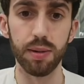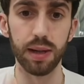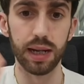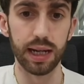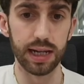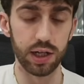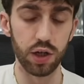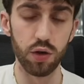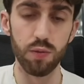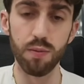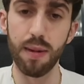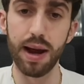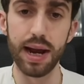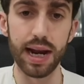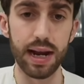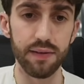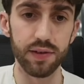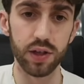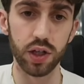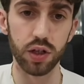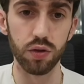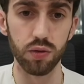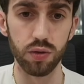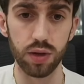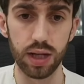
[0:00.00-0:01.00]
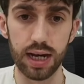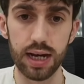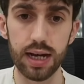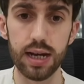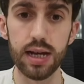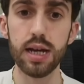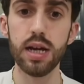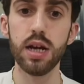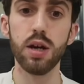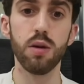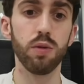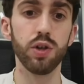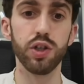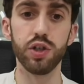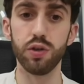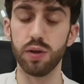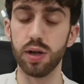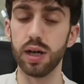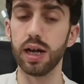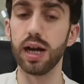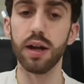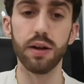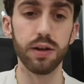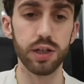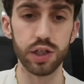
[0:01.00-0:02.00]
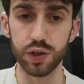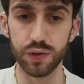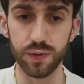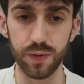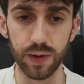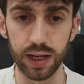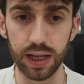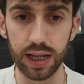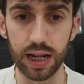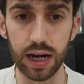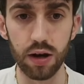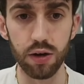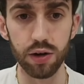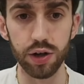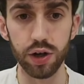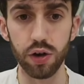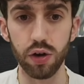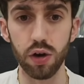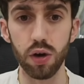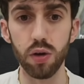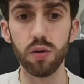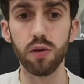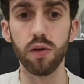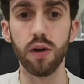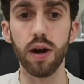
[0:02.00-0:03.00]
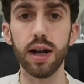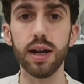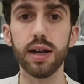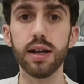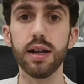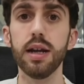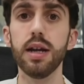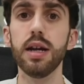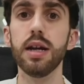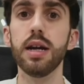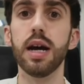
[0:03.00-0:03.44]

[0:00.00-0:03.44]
but like you might have to do that, which you can kind of just figure that out on your own, right?